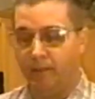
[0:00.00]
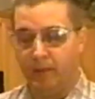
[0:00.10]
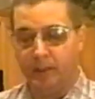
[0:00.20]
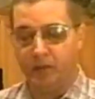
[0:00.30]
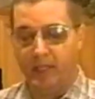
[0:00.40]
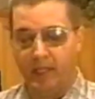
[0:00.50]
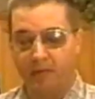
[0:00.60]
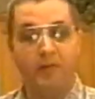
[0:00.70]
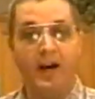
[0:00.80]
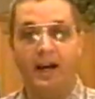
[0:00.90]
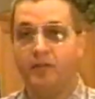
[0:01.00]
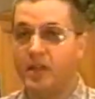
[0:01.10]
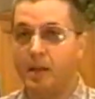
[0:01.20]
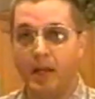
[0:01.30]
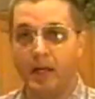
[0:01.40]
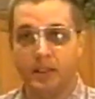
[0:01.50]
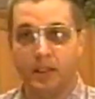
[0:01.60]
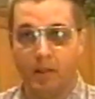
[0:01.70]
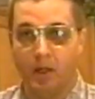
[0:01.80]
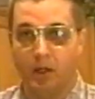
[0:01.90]
This should take 5-10 minutes
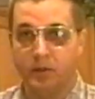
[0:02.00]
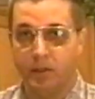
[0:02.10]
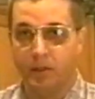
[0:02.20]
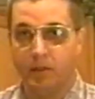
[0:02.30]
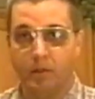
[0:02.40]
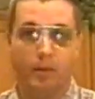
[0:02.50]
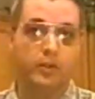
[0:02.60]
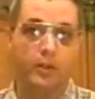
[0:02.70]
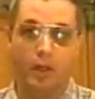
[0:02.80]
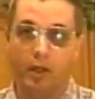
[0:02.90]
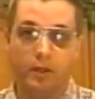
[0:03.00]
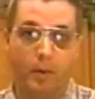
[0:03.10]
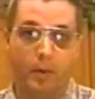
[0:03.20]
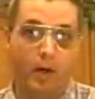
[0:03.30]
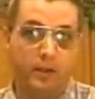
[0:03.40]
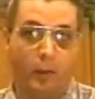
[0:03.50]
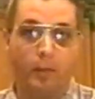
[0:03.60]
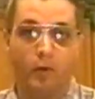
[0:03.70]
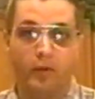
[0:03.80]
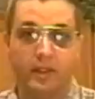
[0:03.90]
at the most. The hardest part is
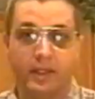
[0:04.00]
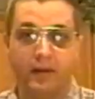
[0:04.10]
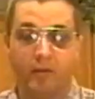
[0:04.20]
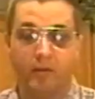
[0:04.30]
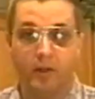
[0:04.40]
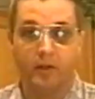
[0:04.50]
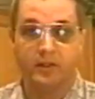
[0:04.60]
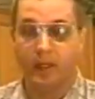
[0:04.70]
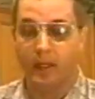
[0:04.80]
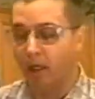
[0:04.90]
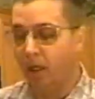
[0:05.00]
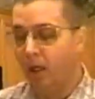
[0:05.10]
removing the tank from under the sink.